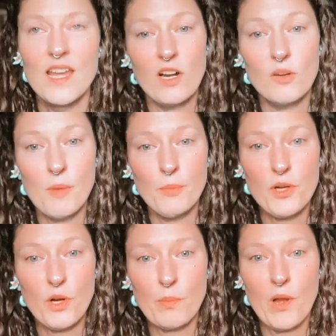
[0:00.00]
And I remembered
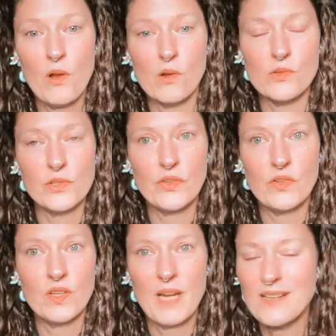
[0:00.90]
her
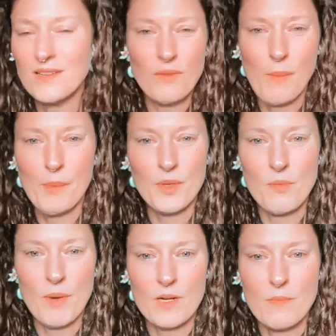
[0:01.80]
post, but I didn't remember the
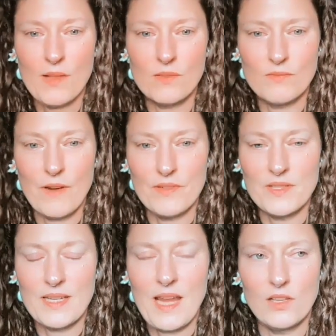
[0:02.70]
part about
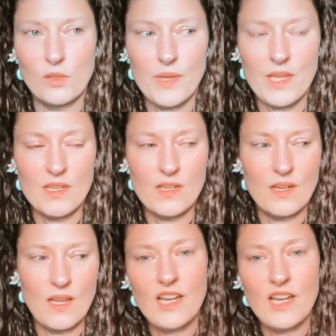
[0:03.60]
referencing Halloween.